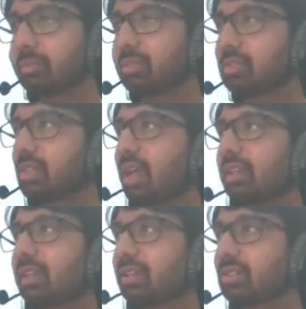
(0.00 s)
start,
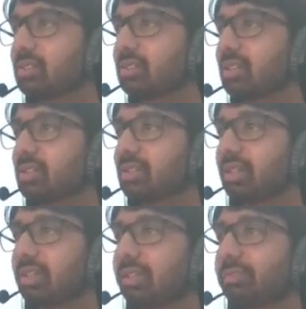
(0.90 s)
and it's
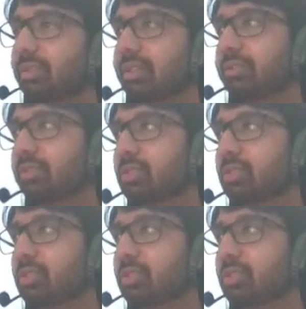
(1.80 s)
instantly reflected for the